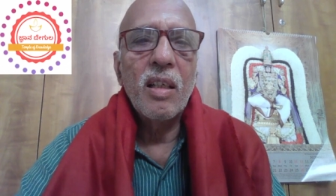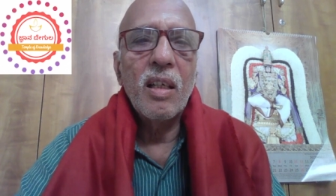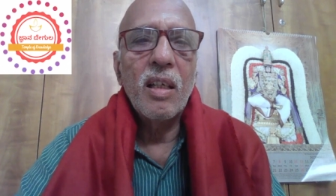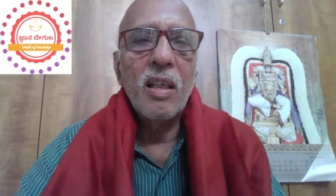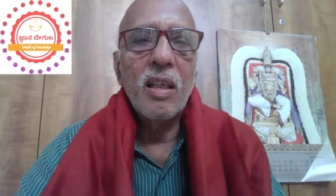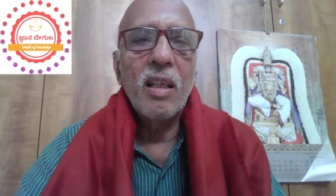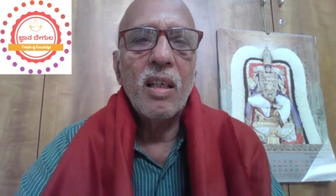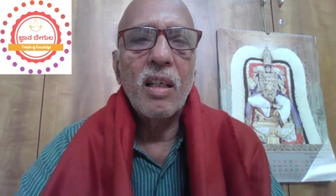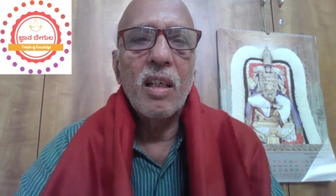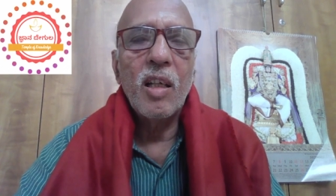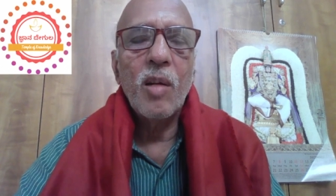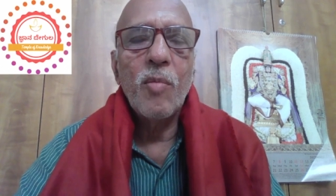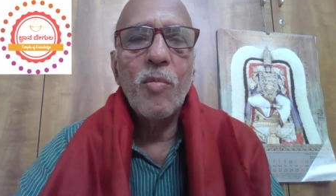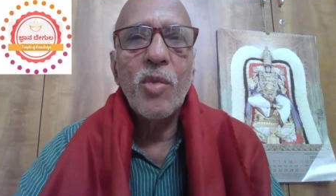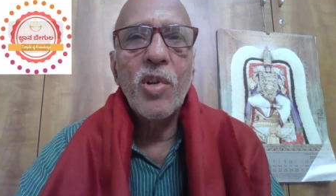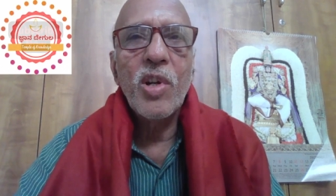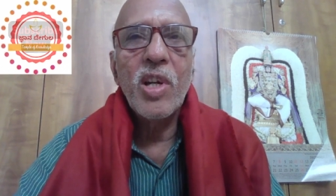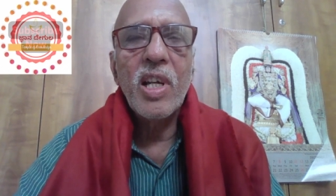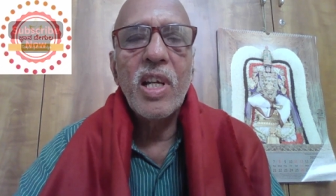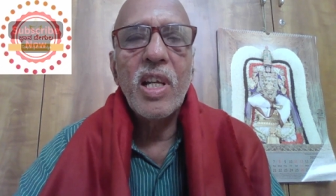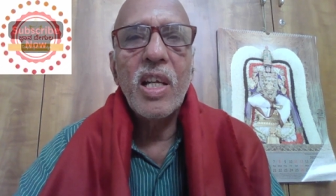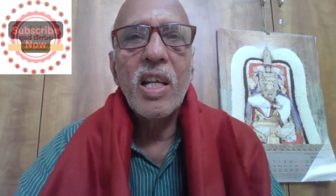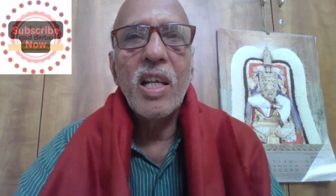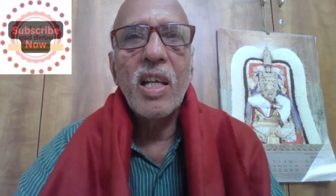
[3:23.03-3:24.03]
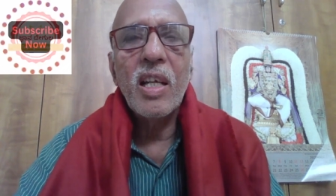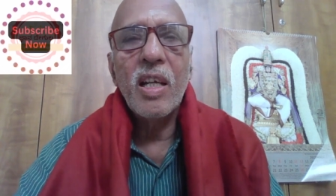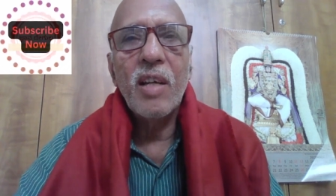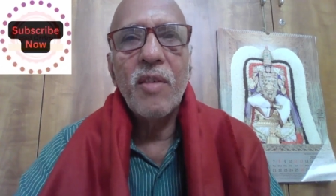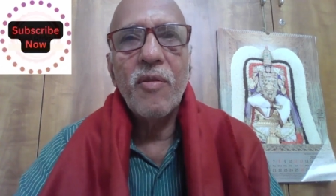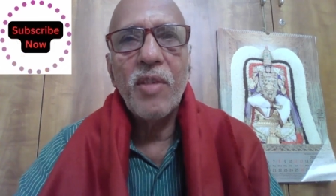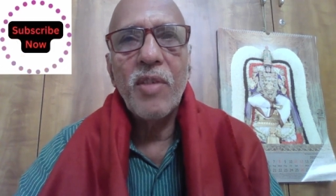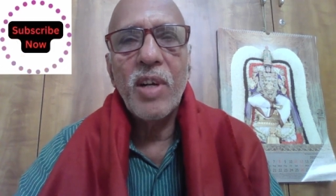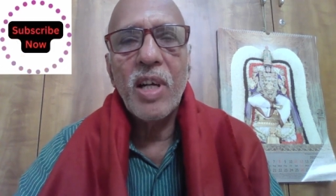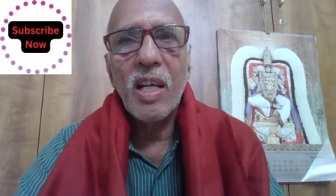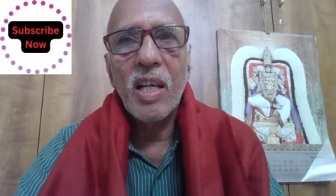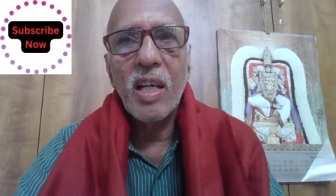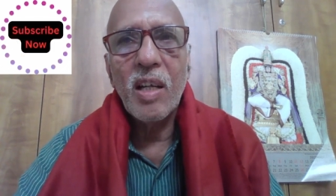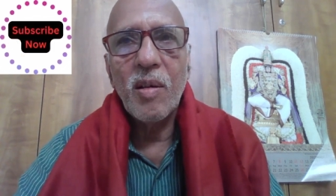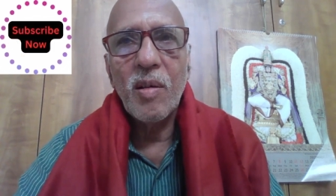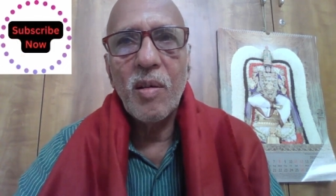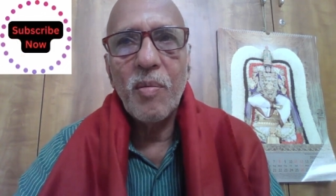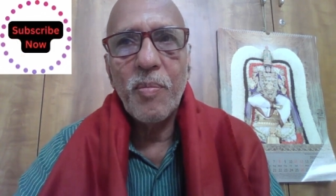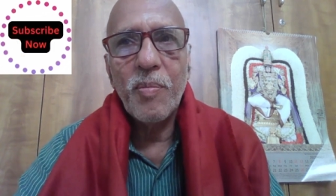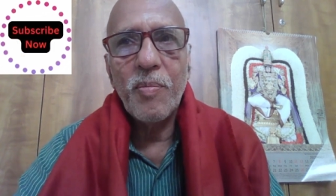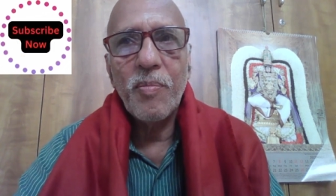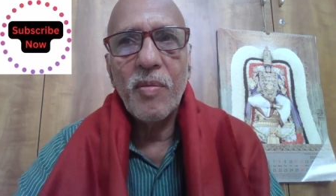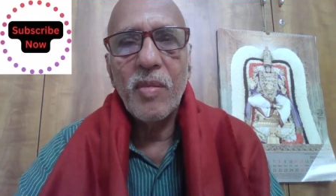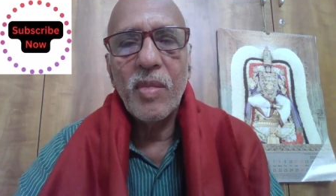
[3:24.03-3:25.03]
uh, community, different
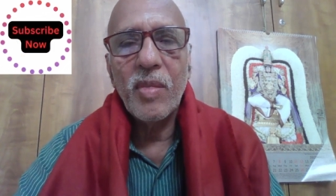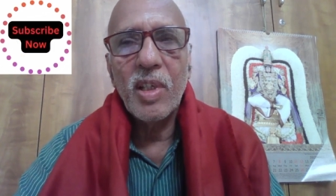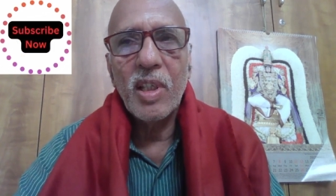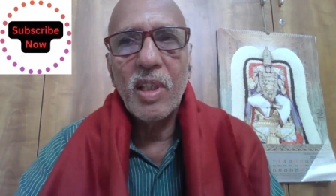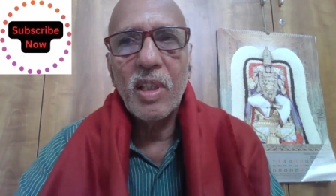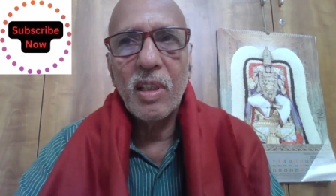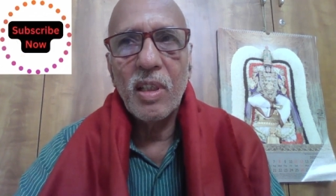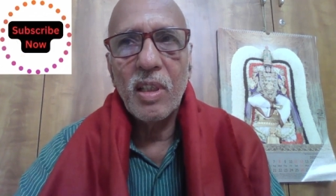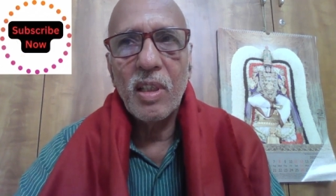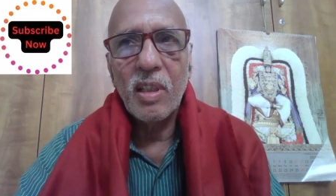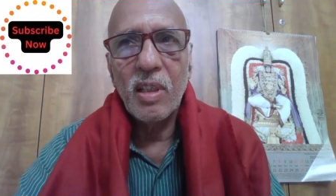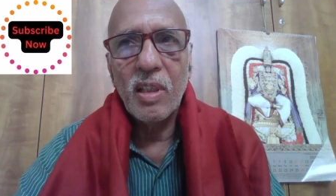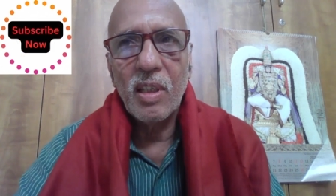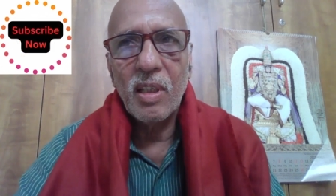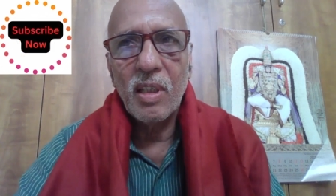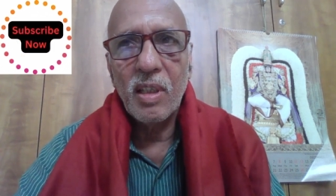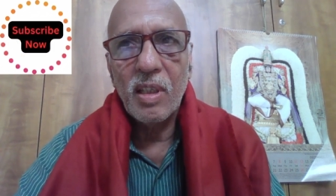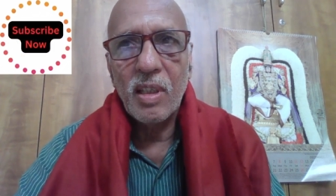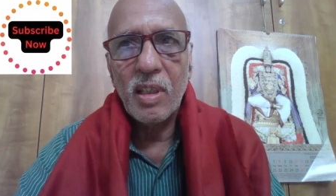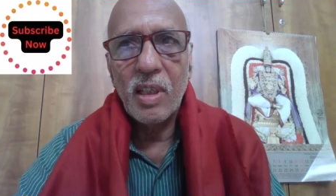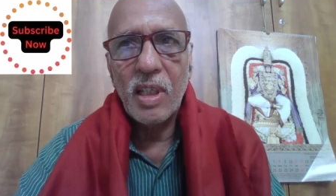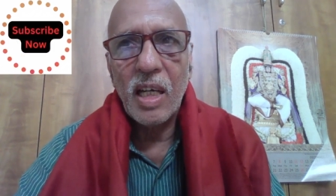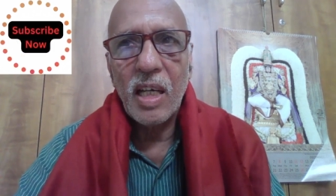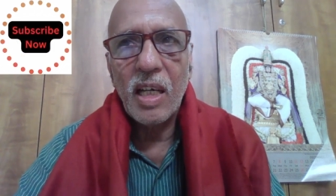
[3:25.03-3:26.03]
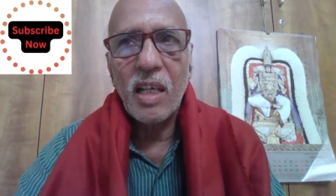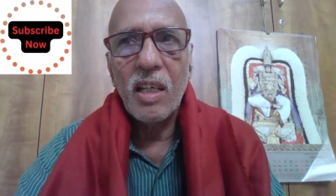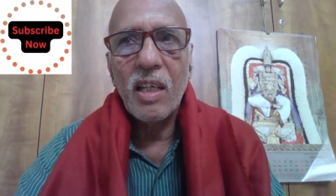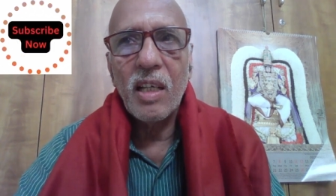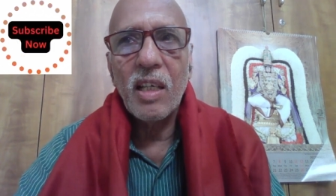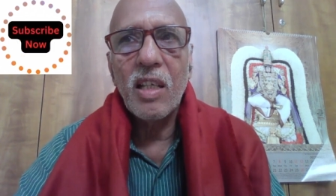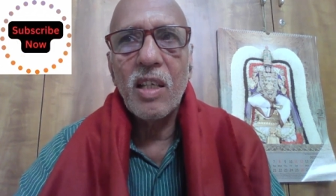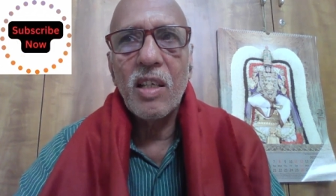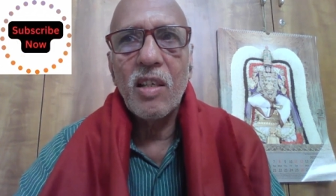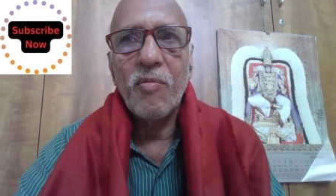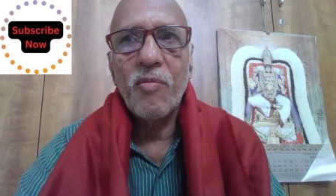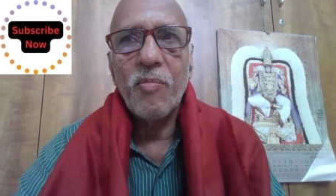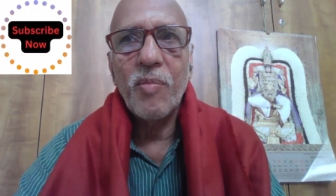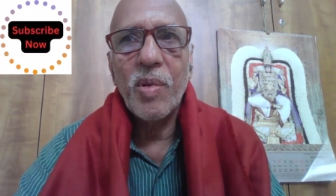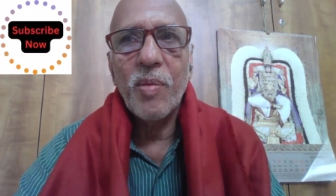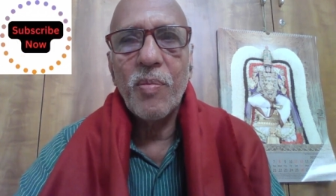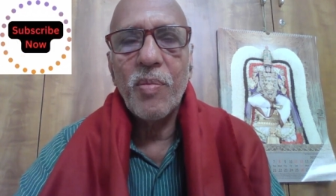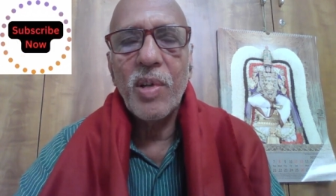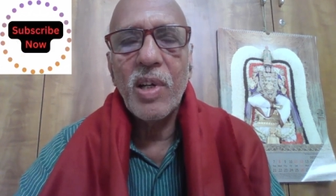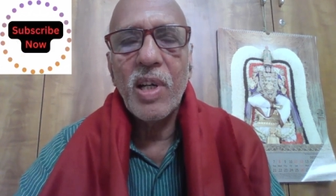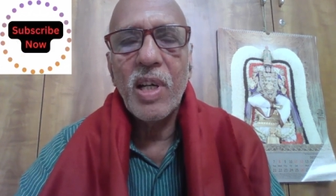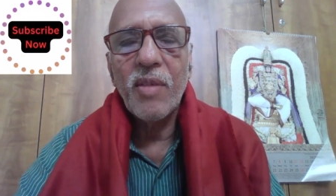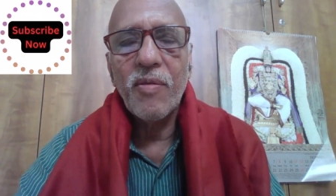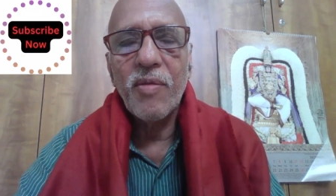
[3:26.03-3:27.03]
uh, uh, categories of
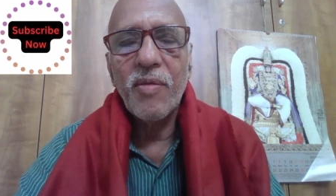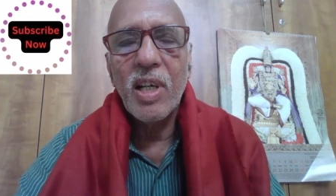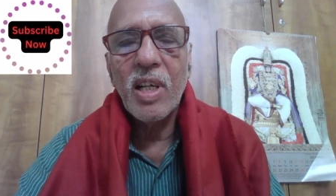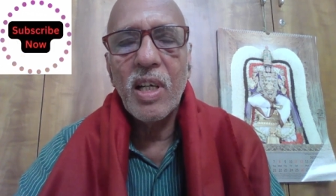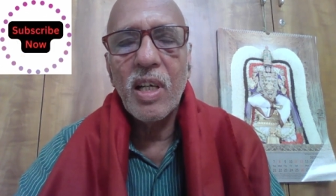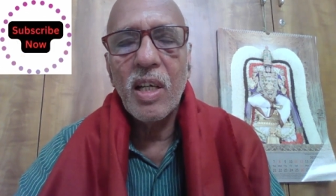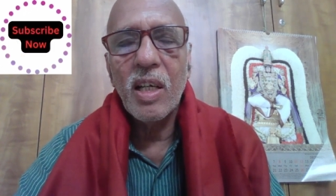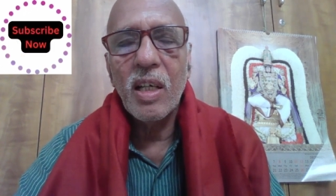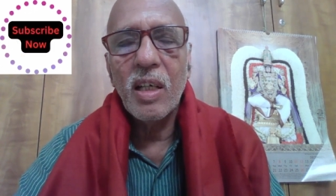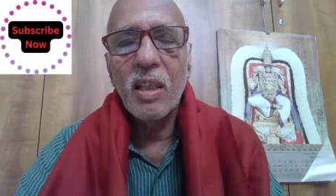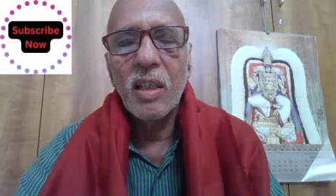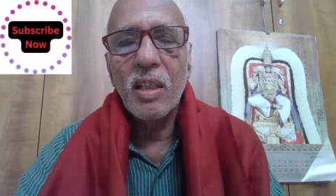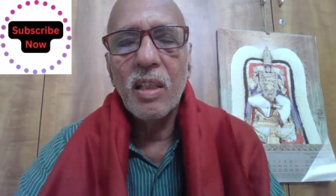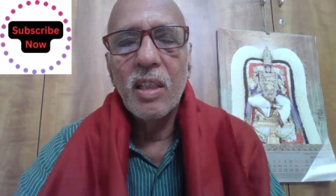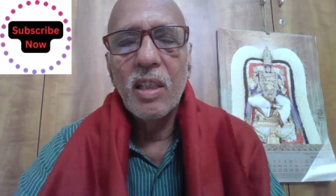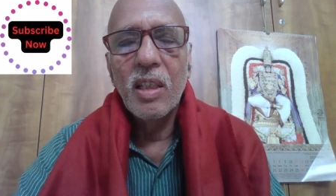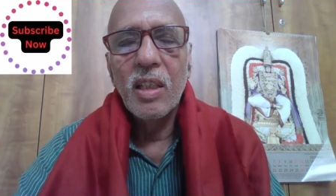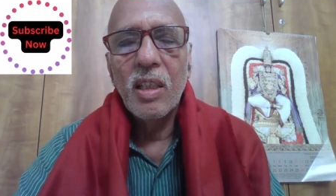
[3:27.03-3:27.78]
people, different uh,